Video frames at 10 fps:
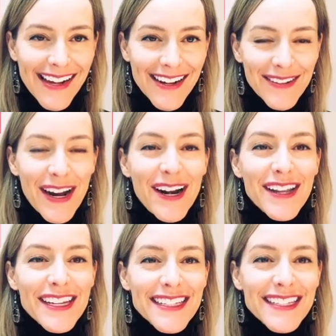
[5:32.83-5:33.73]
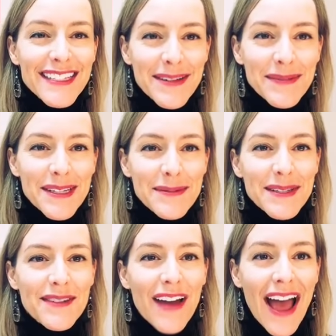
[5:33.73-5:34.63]
what are the symptoms
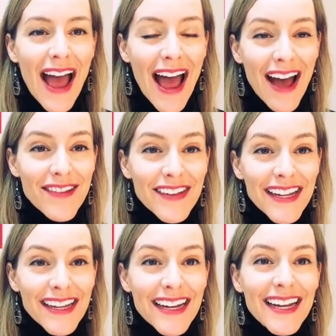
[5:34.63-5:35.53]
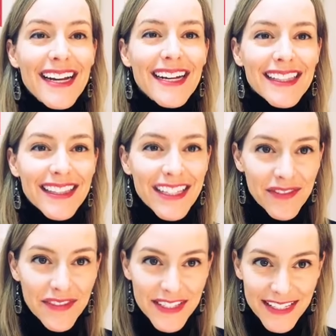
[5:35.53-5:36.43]
of having a
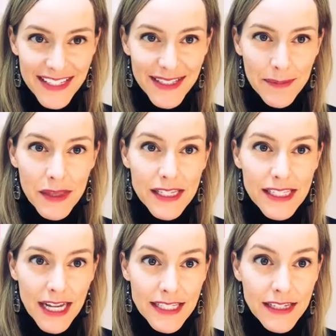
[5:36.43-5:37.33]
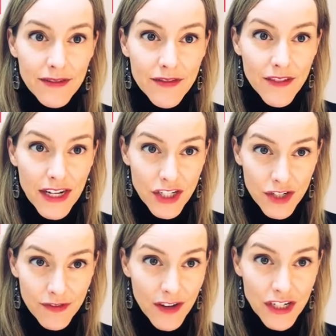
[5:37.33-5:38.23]
lymph system that doesn't
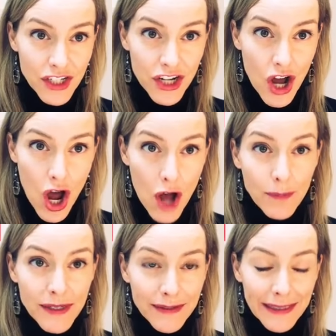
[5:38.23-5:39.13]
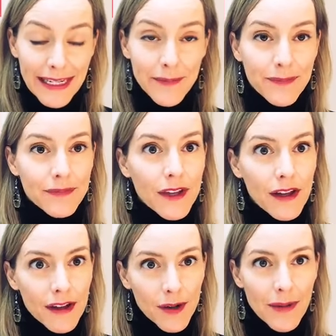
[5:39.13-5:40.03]
function optimally?
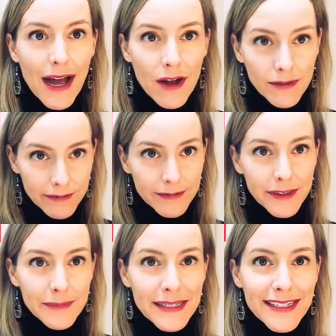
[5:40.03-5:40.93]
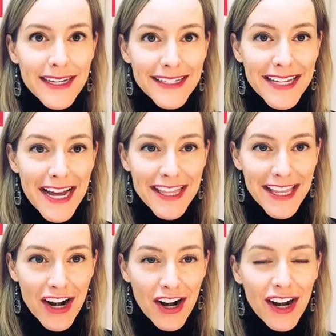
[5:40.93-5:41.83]
Wow, a little bit tongue-tied
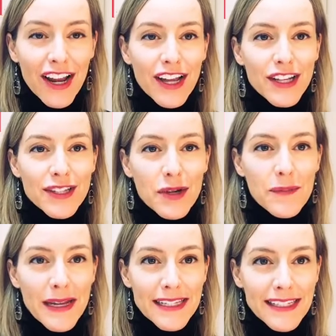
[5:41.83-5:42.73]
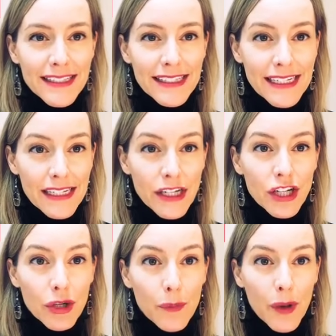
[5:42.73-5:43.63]
there. So basically,
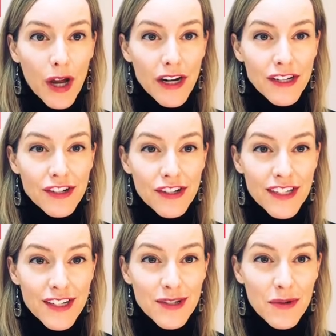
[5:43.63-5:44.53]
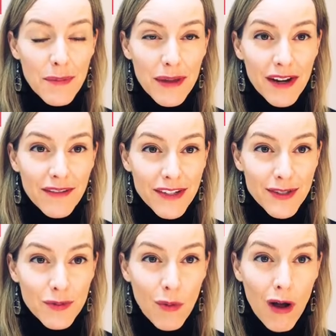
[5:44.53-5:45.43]
your body turns into a bit of a
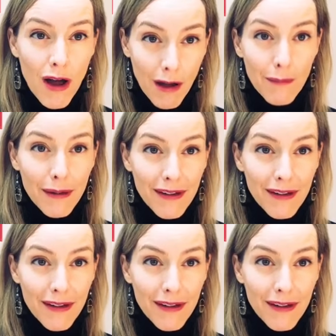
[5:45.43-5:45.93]
swamp.